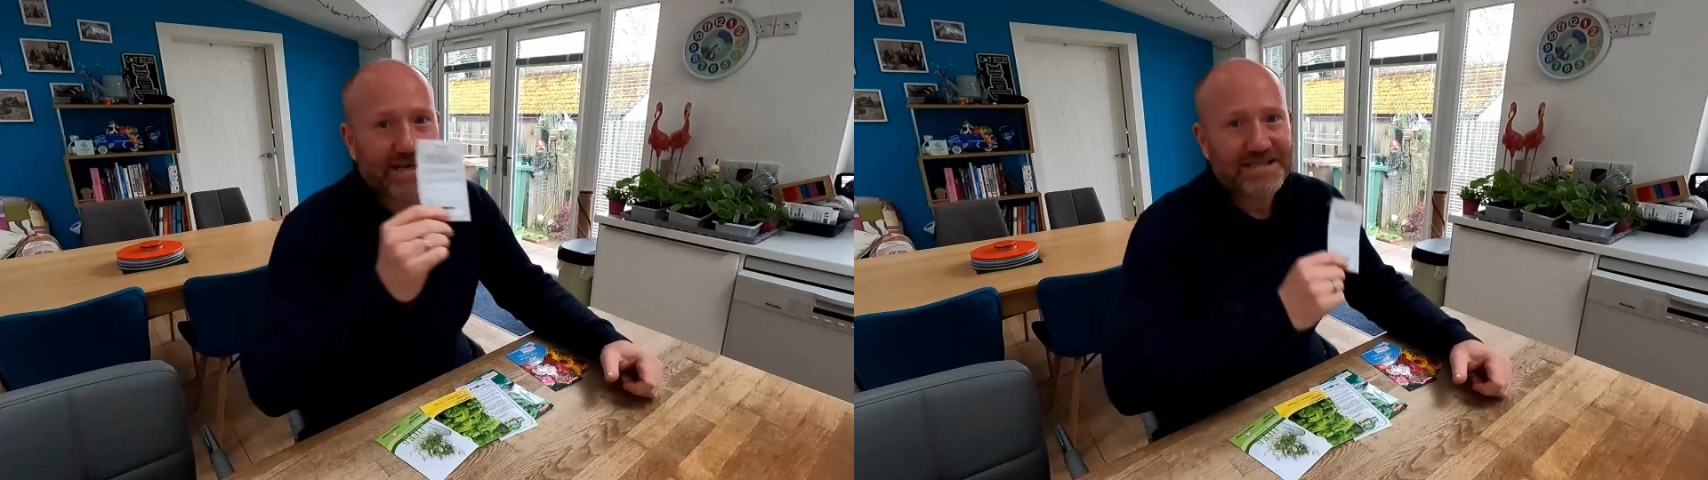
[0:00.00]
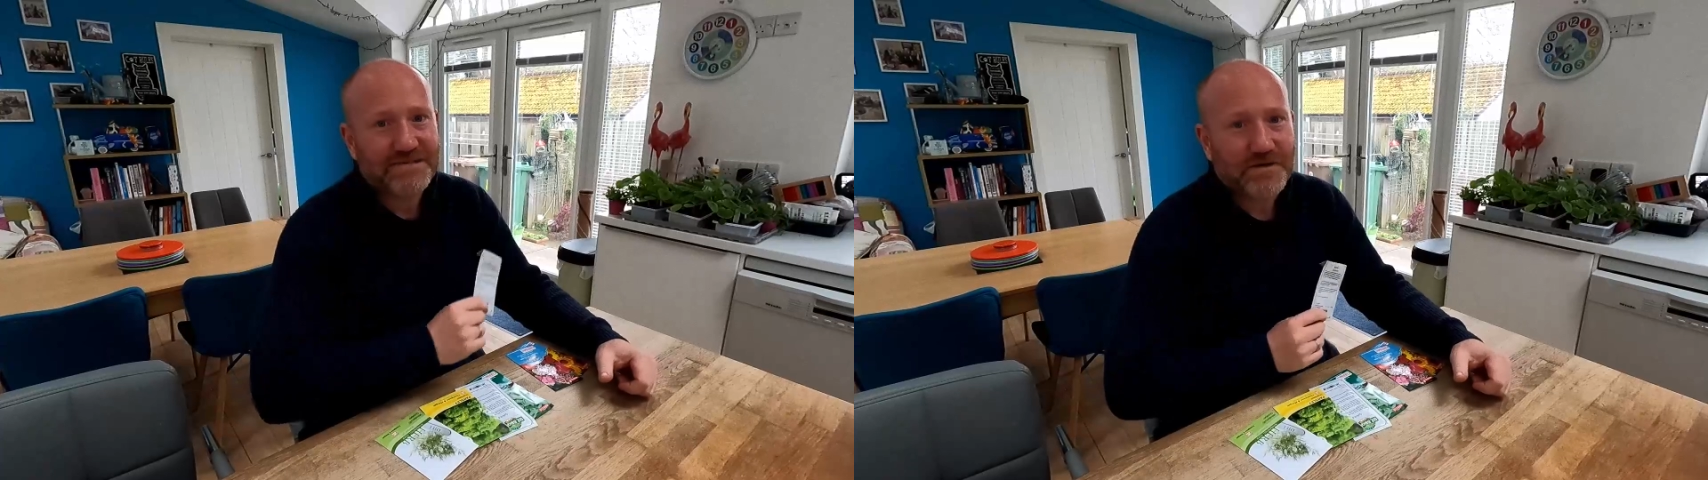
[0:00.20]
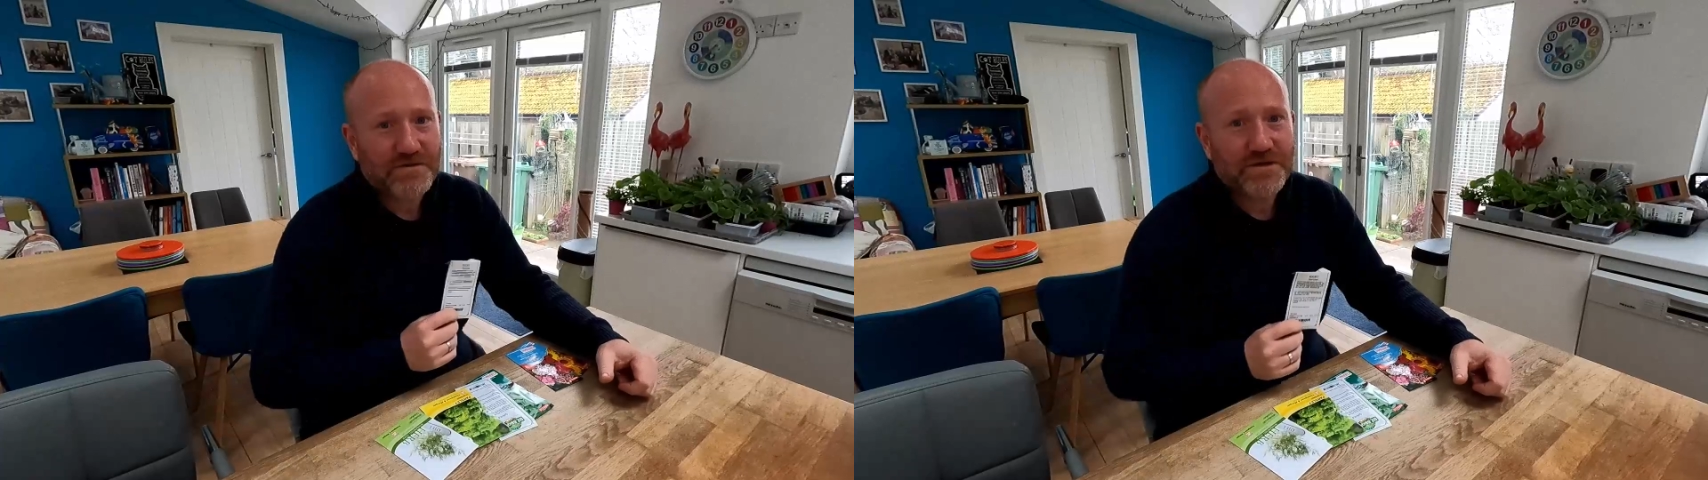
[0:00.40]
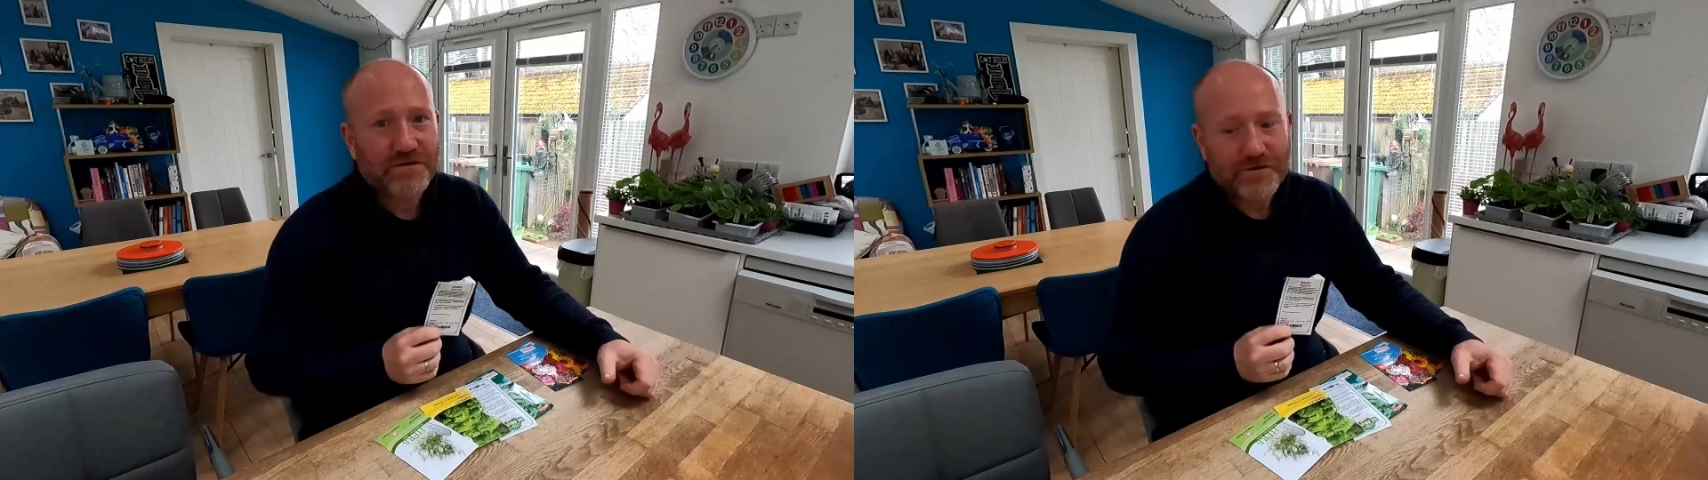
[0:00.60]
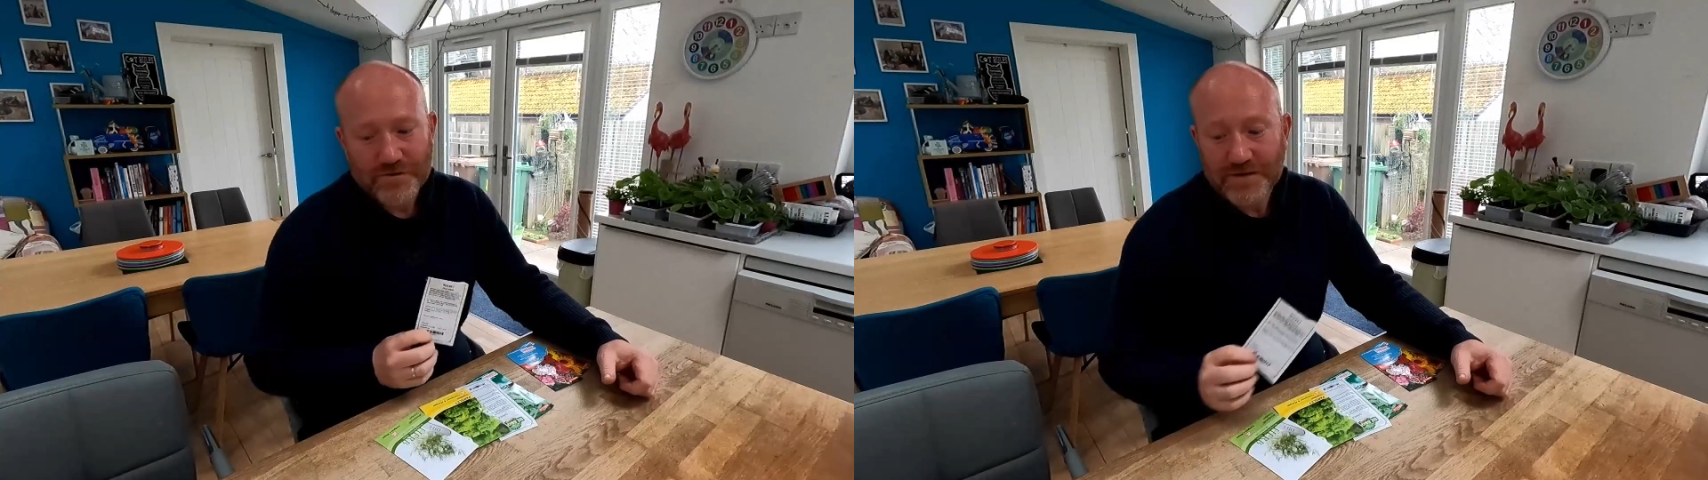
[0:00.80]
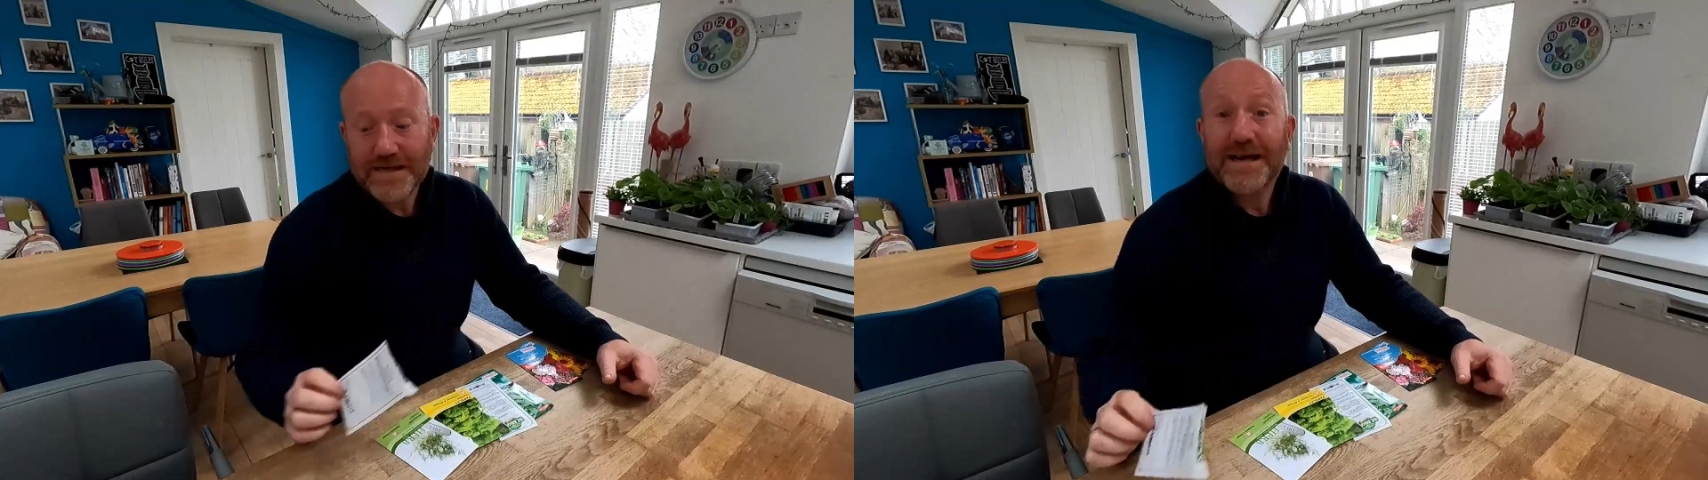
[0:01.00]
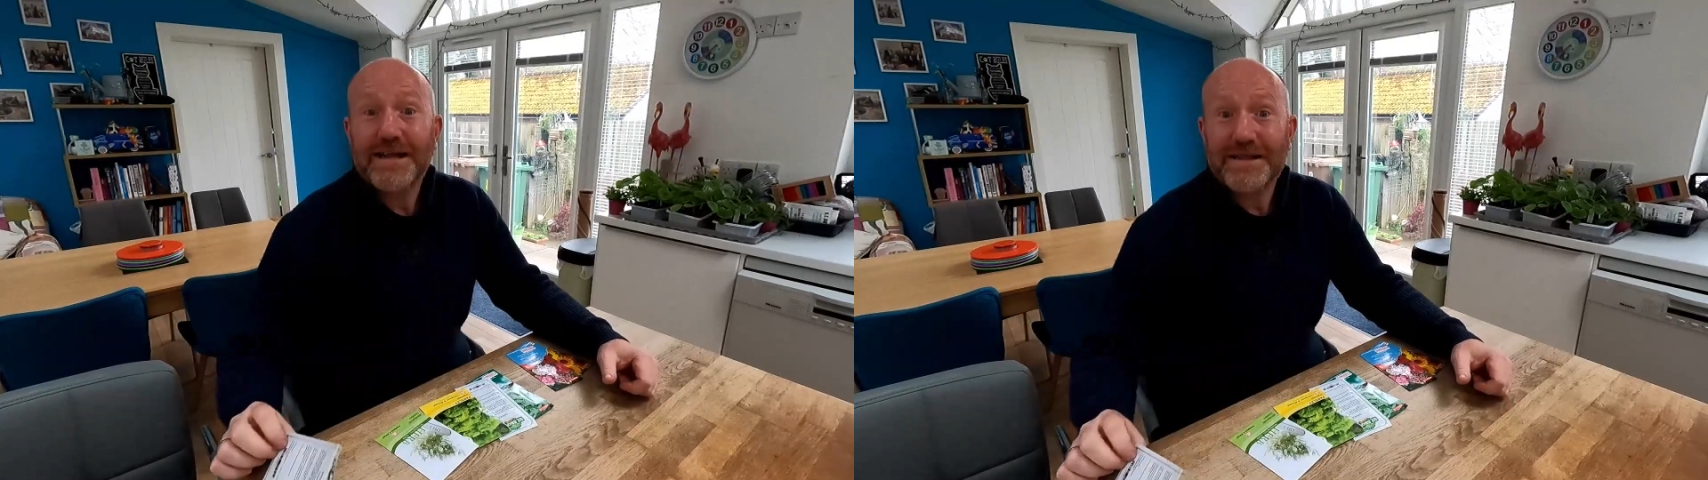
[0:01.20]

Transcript: get some on the grow